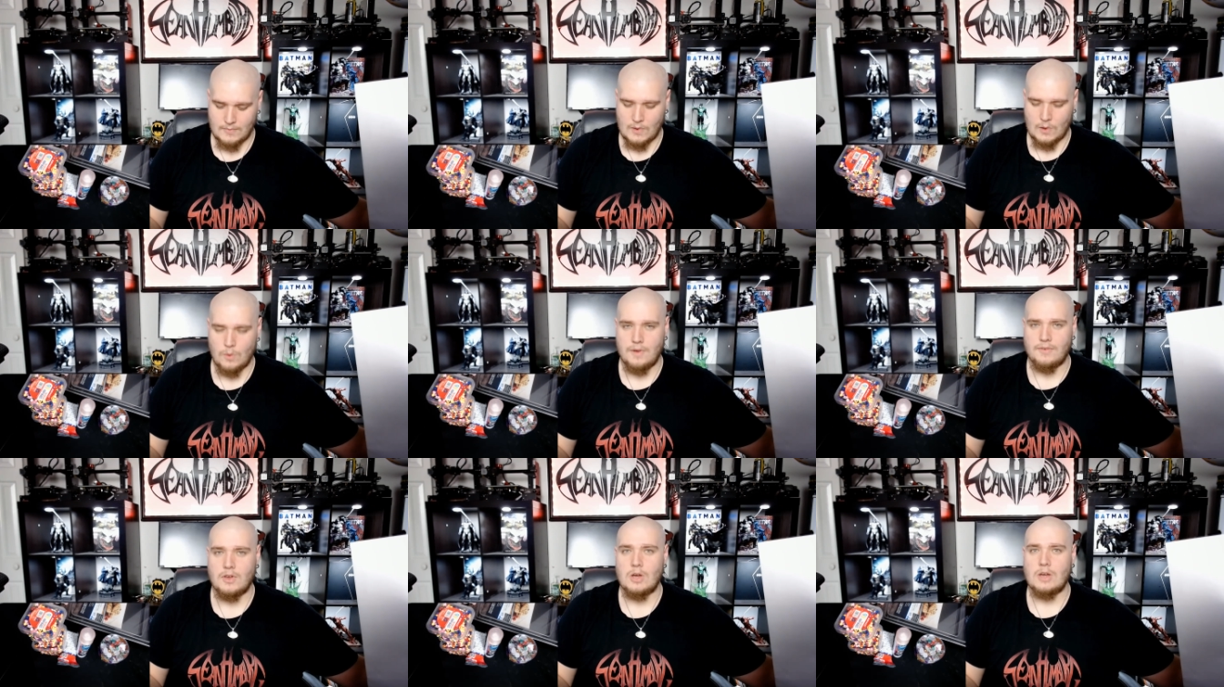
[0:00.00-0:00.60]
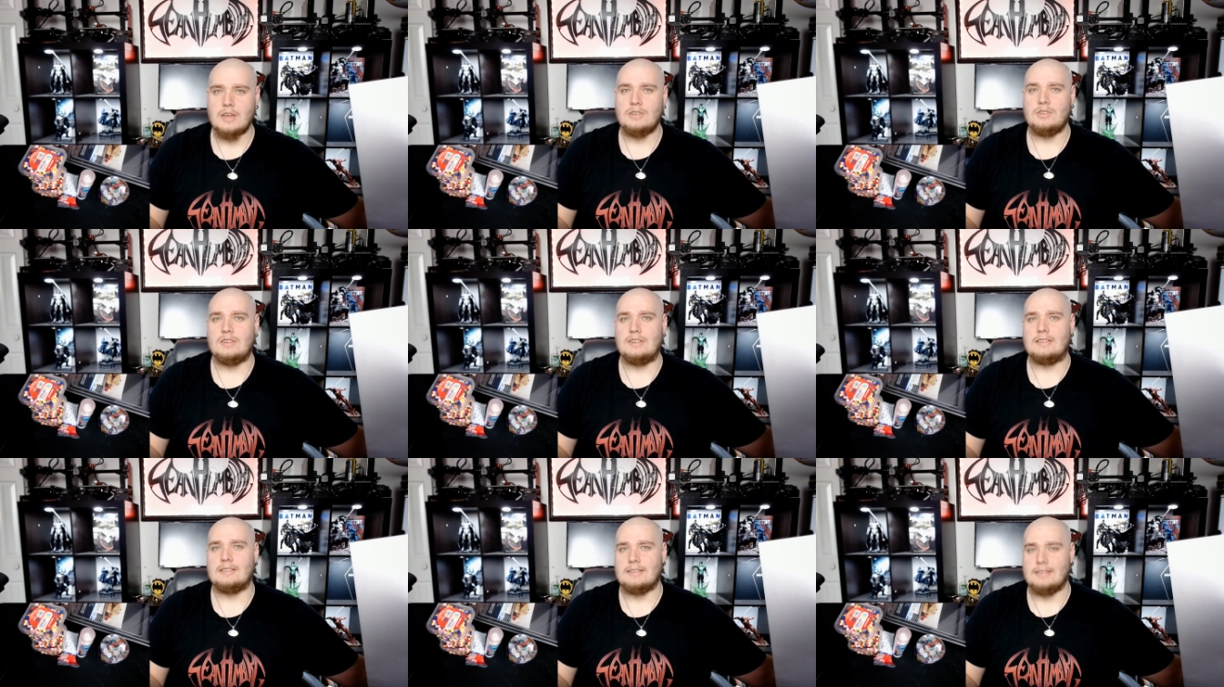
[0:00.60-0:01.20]
We have cookie
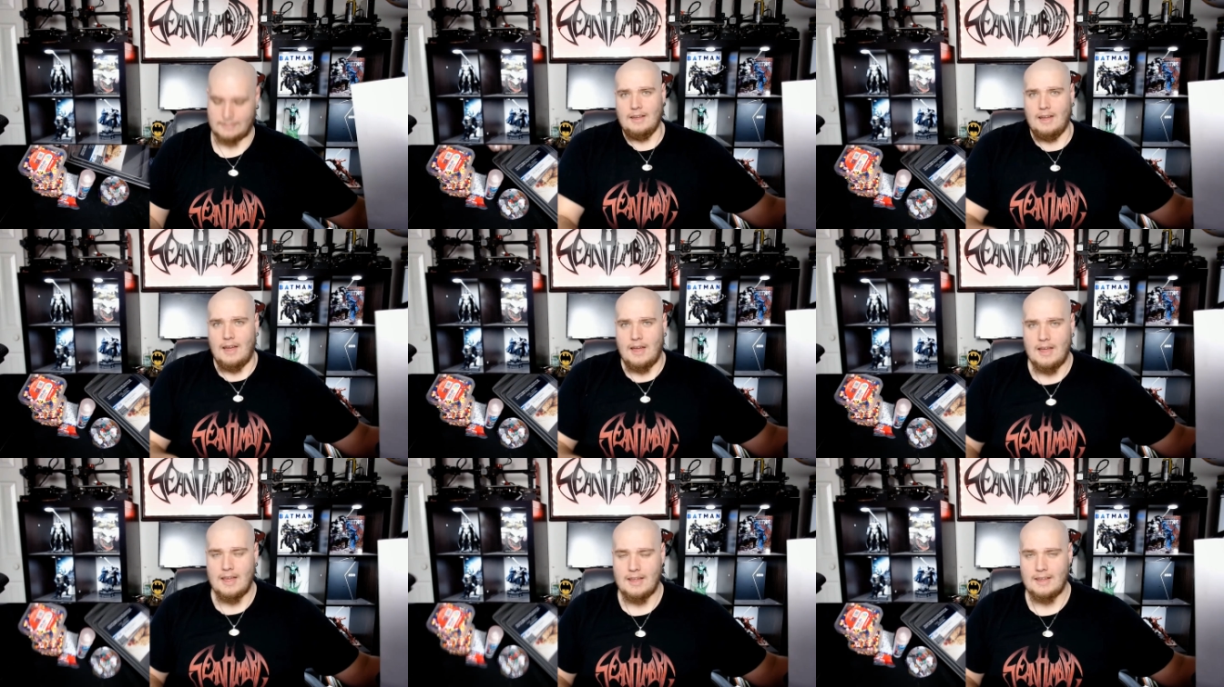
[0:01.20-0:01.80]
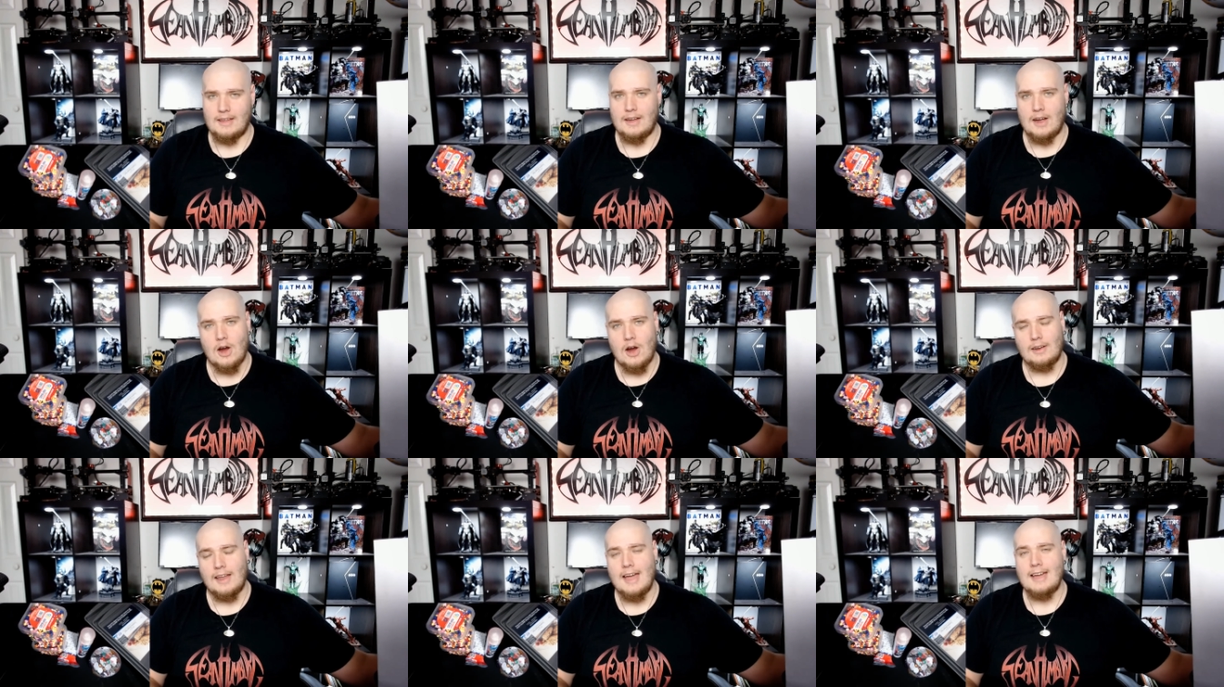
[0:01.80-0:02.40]
sheets.
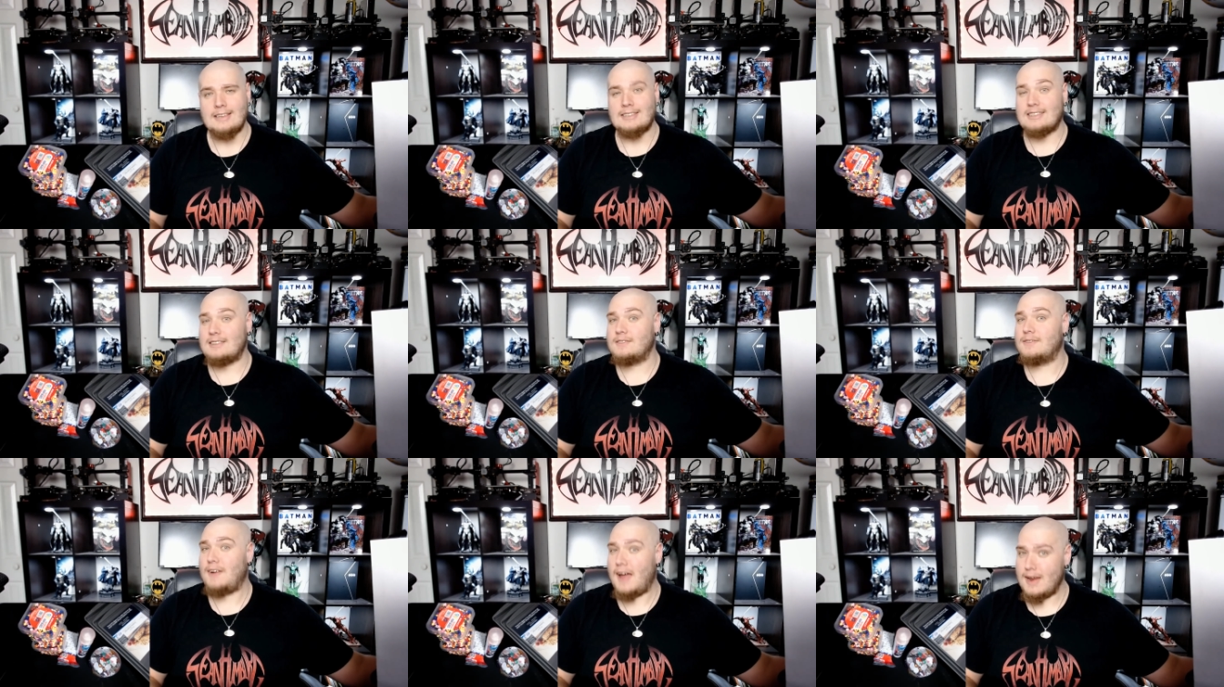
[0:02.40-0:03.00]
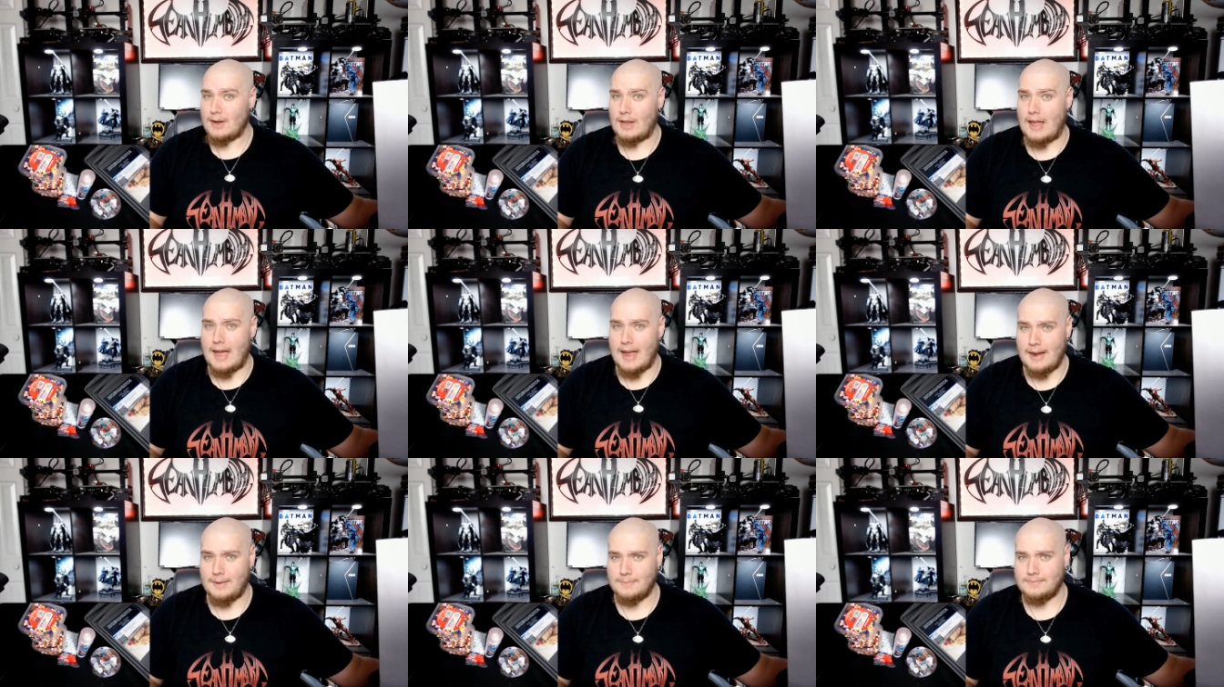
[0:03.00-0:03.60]
Our last and final
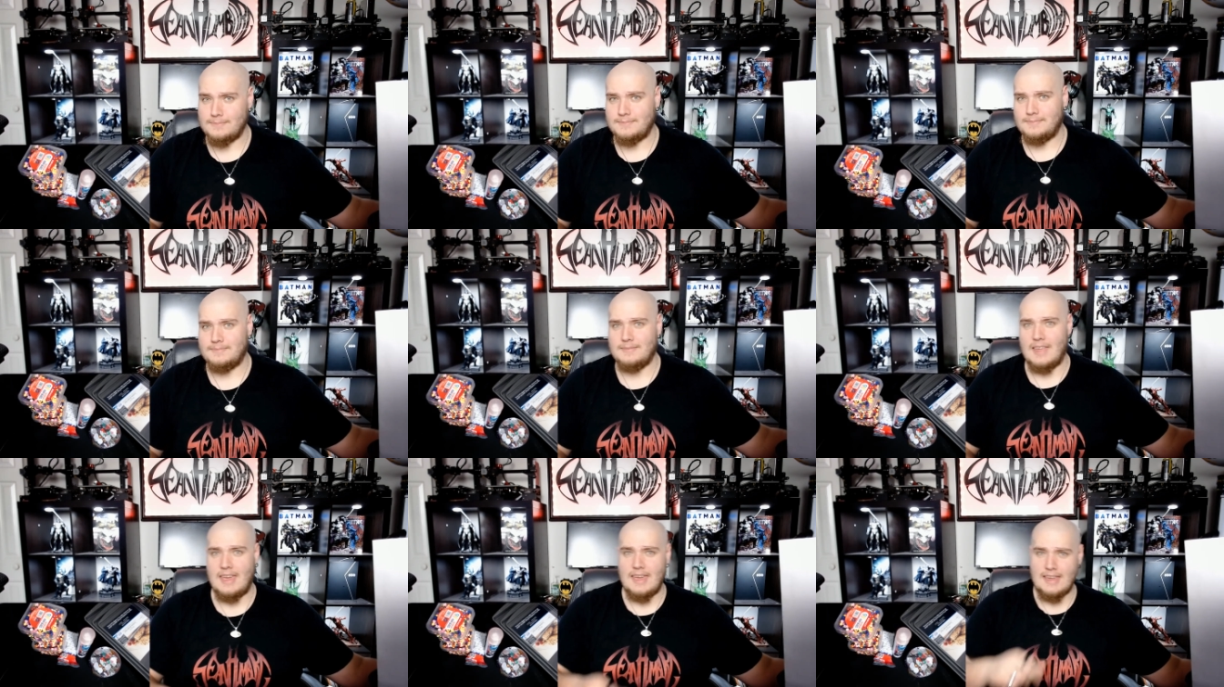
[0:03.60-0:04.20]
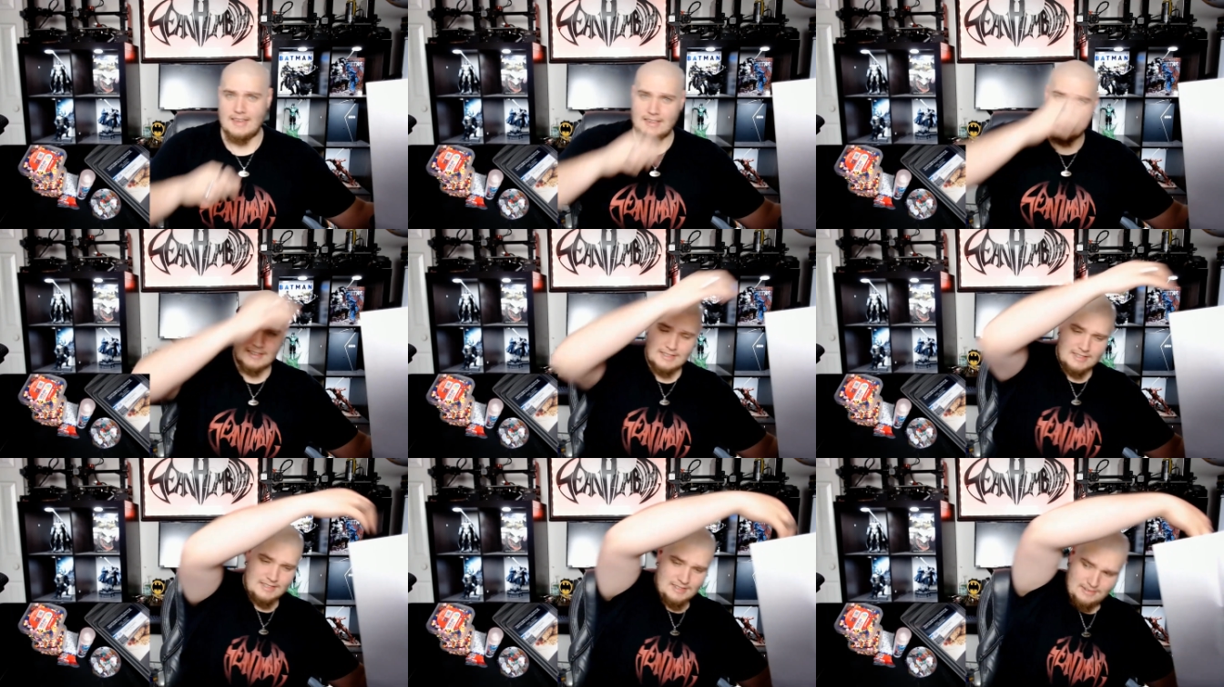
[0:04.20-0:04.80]
item
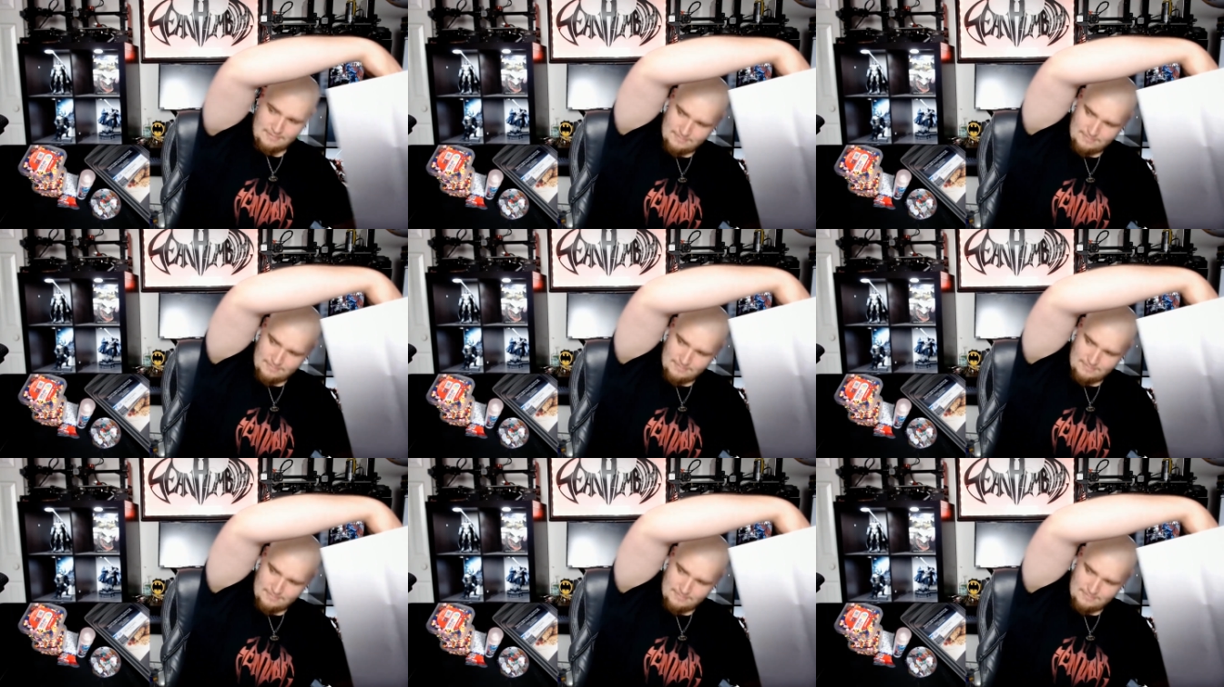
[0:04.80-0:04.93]
is